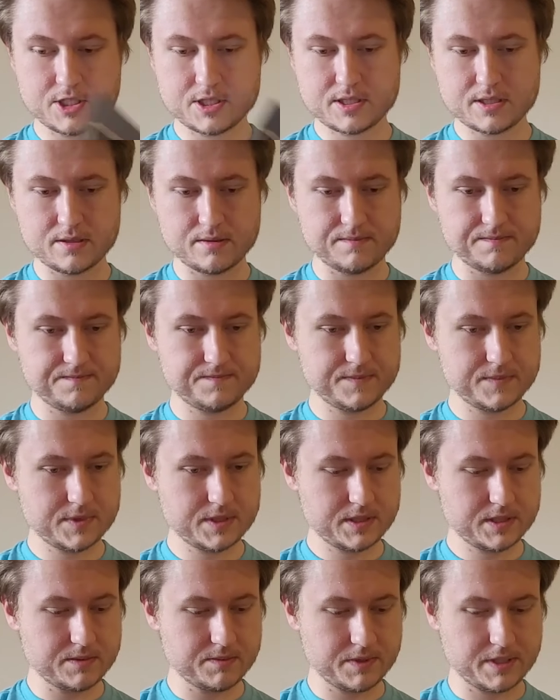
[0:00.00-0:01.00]
just some
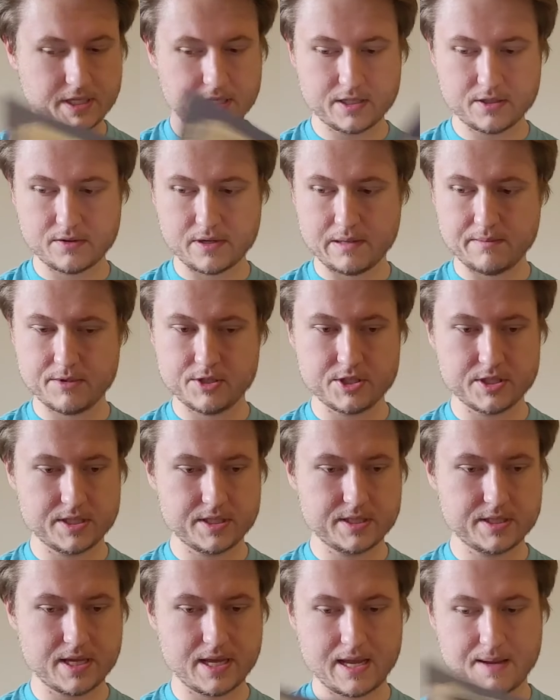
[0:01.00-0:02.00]
killer
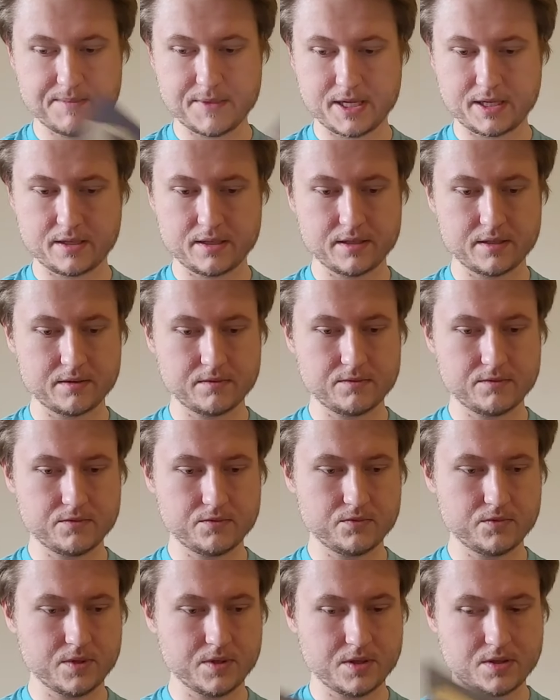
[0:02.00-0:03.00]
images. I'm not gonna
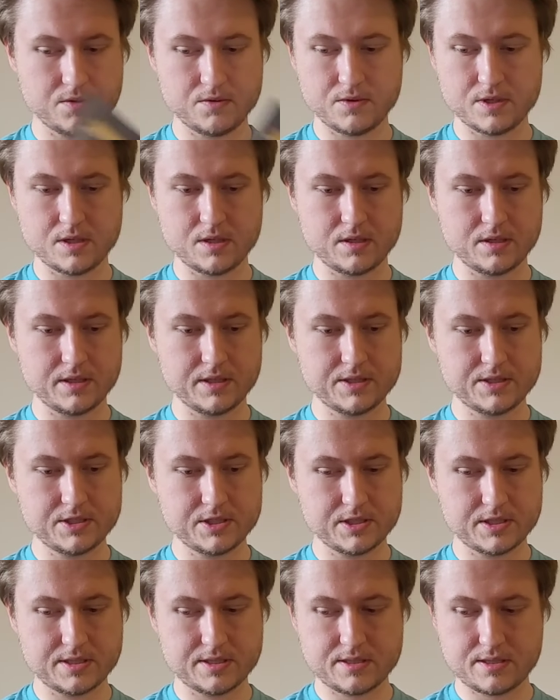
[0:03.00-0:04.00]
run through it all. It's
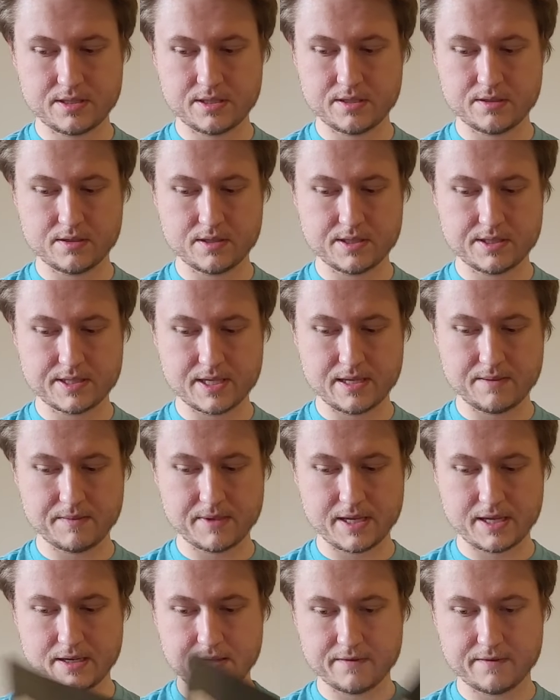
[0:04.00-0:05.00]
just, the same
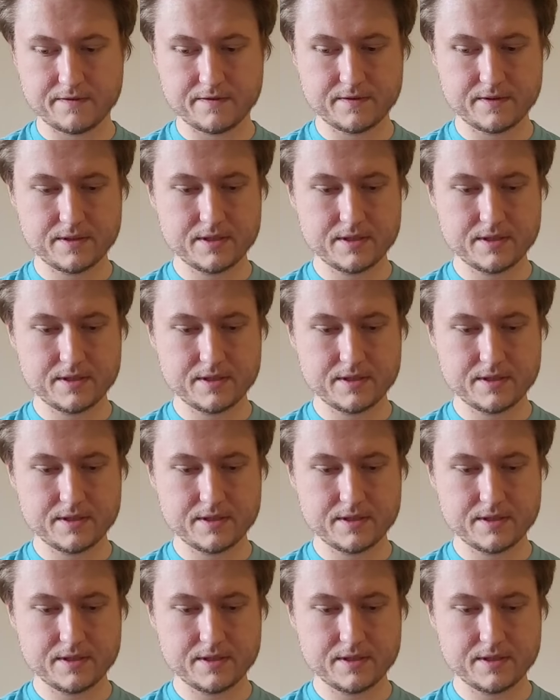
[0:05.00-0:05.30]
kind of